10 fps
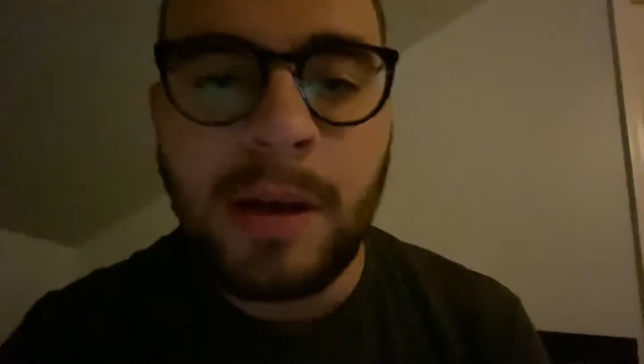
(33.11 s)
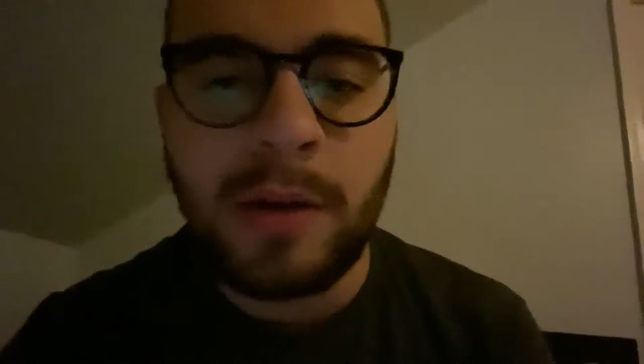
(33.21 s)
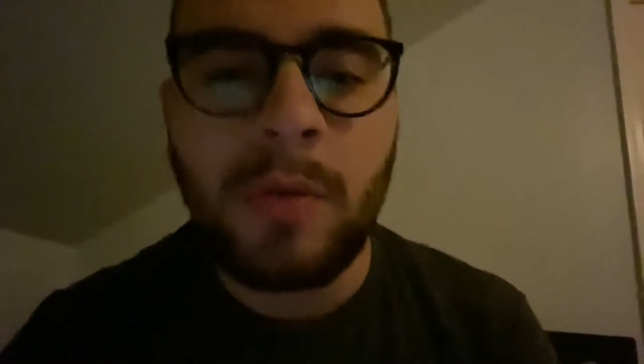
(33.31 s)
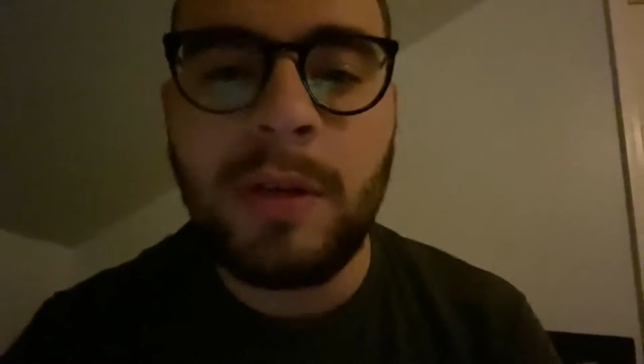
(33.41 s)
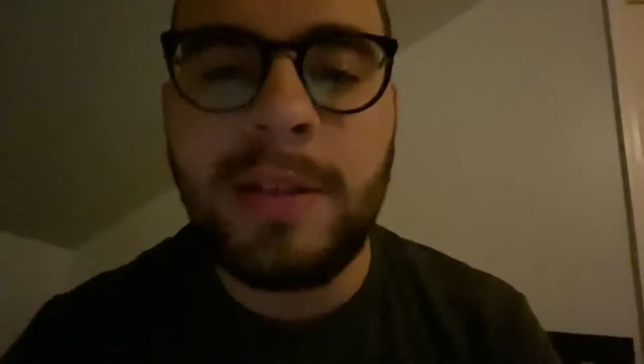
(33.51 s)

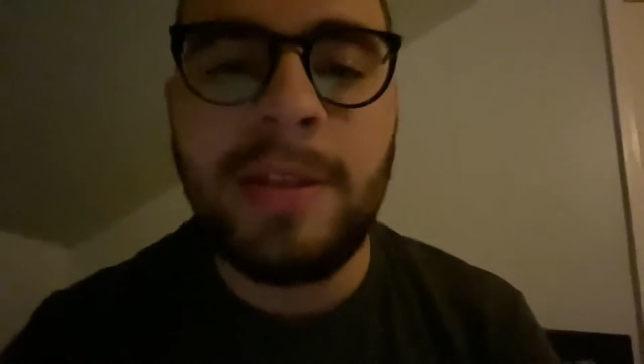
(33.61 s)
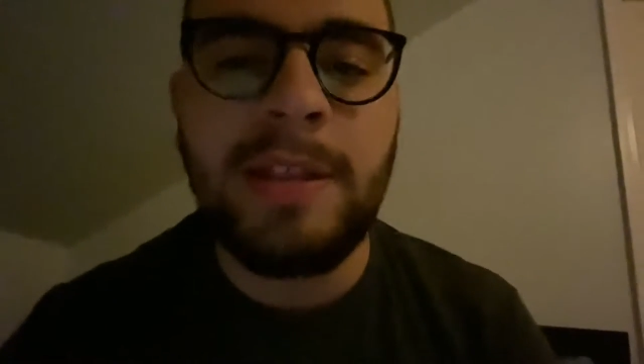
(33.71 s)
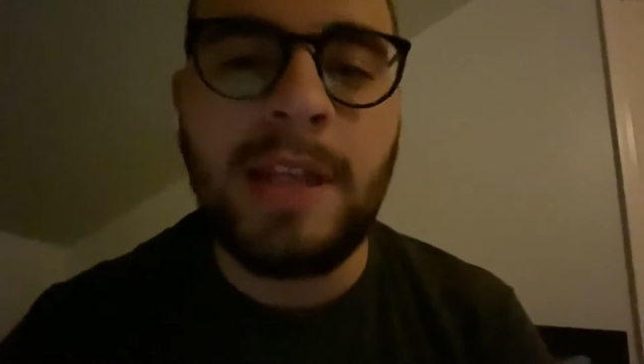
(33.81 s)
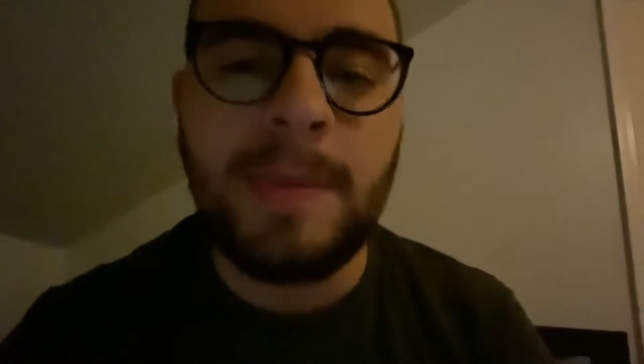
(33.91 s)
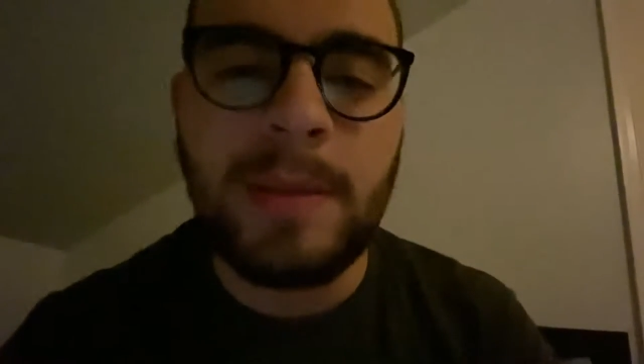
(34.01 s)
according to the
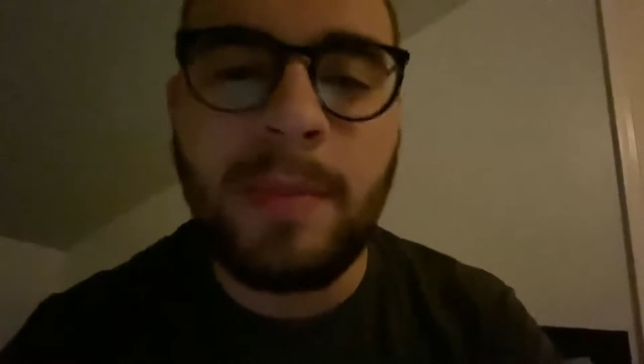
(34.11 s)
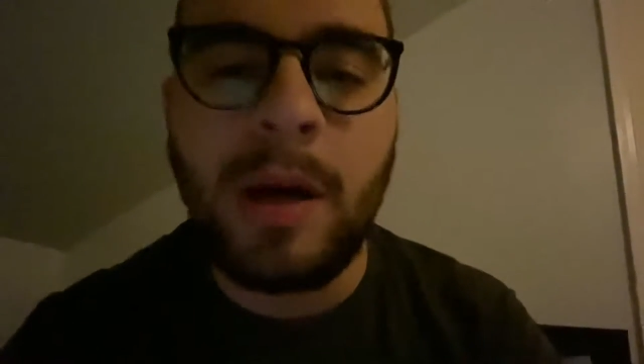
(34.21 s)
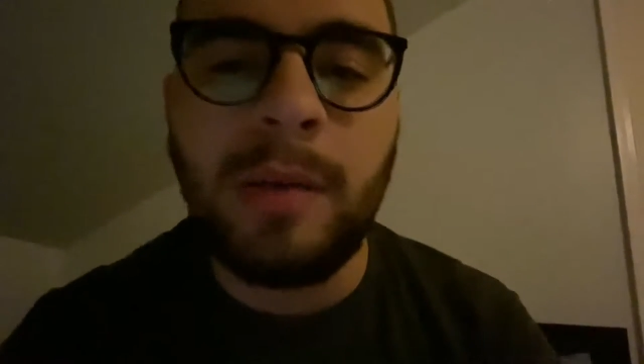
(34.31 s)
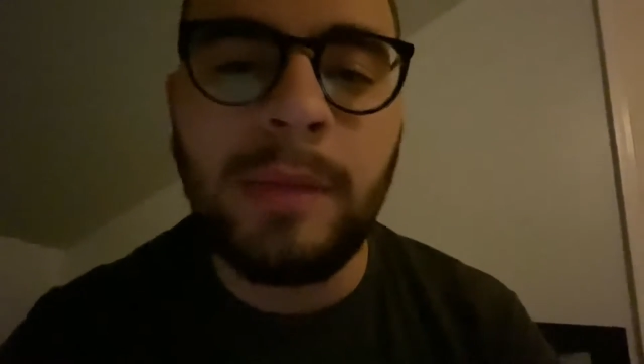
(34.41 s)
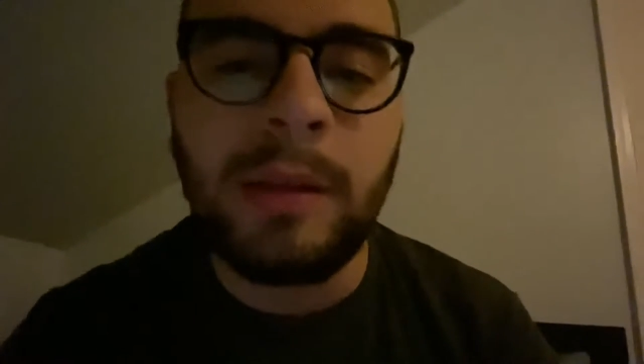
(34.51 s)
team's
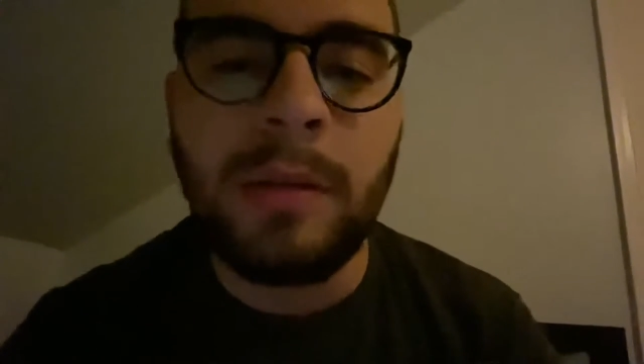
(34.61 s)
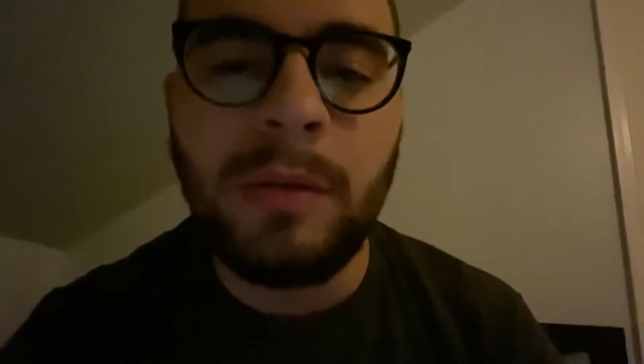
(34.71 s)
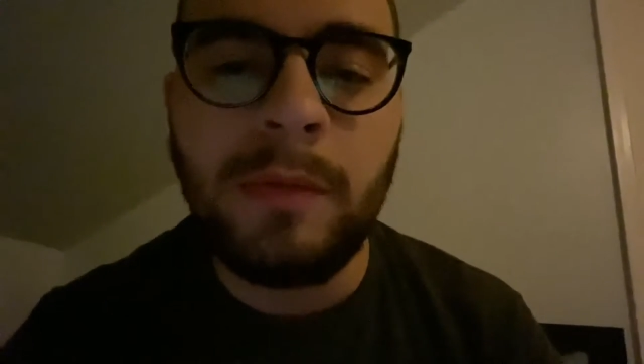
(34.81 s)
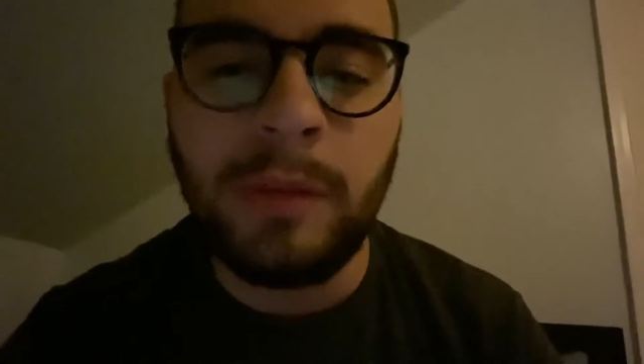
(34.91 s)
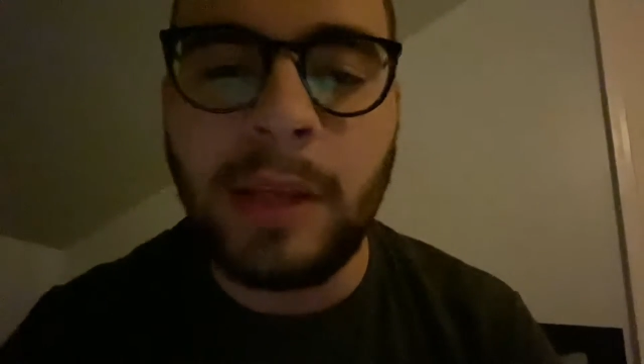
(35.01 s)
public
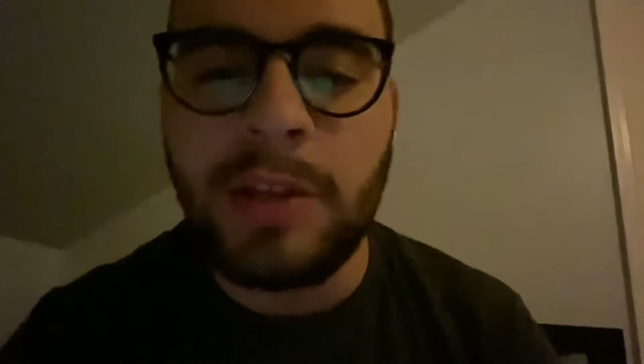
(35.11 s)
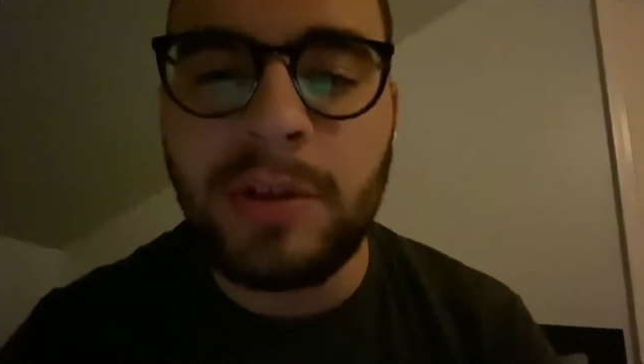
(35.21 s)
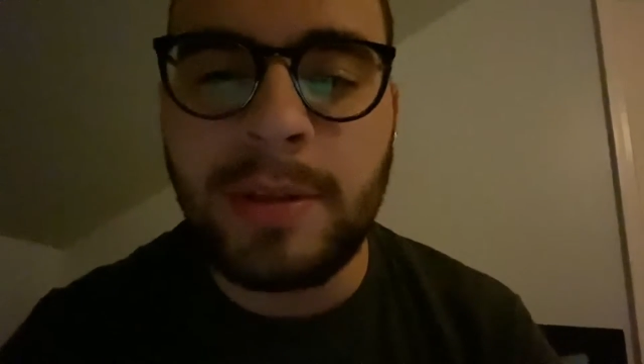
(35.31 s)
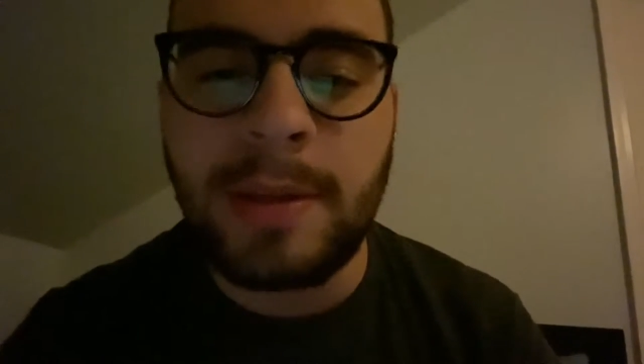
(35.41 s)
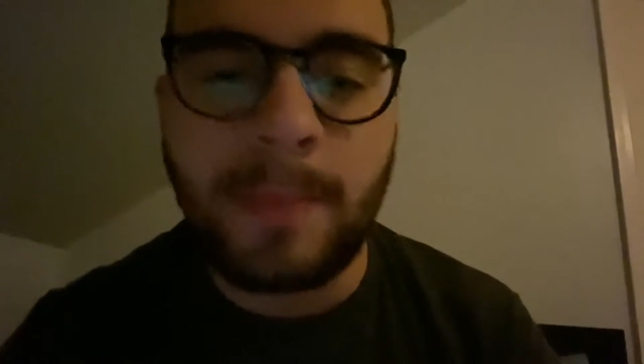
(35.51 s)

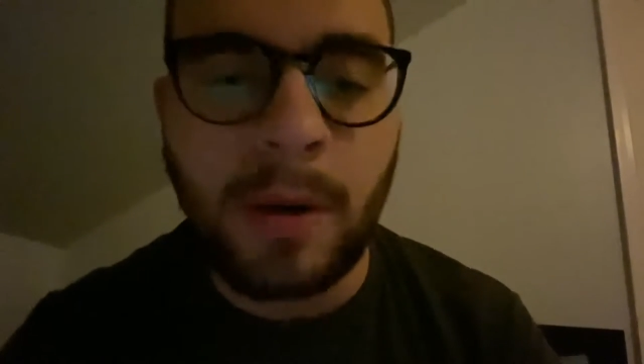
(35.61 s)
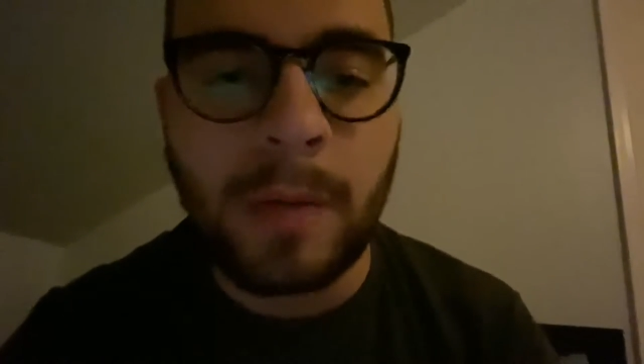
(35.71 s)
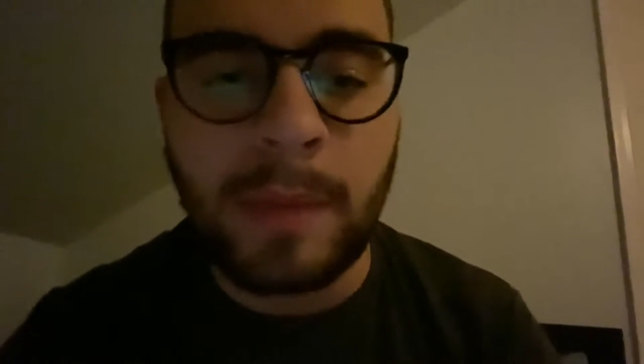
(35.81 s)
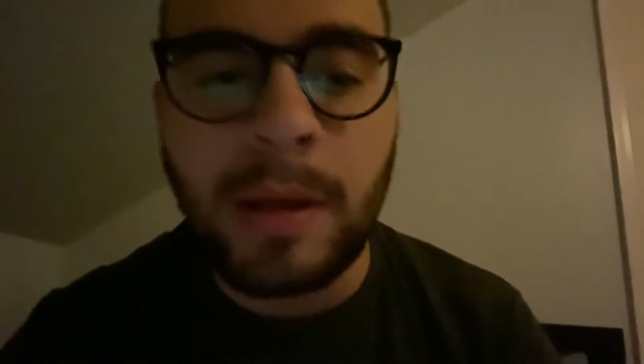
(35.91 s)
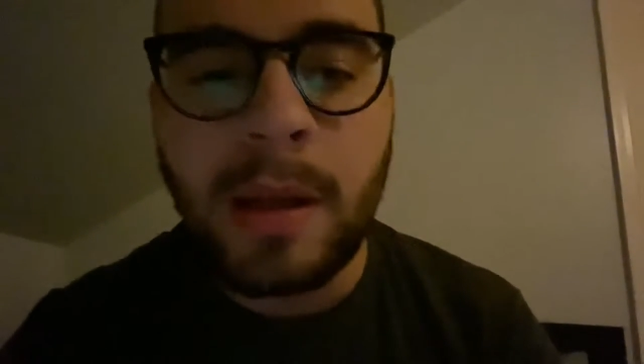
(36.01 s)
relations
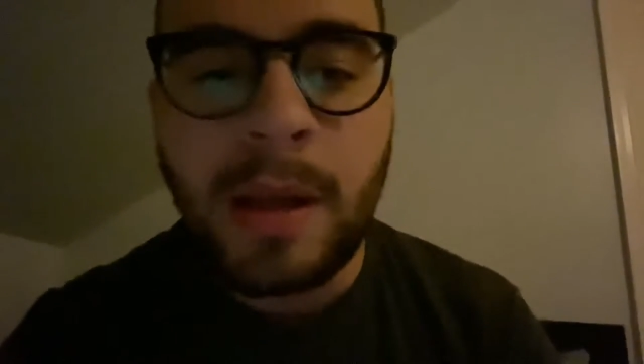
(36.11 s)
department.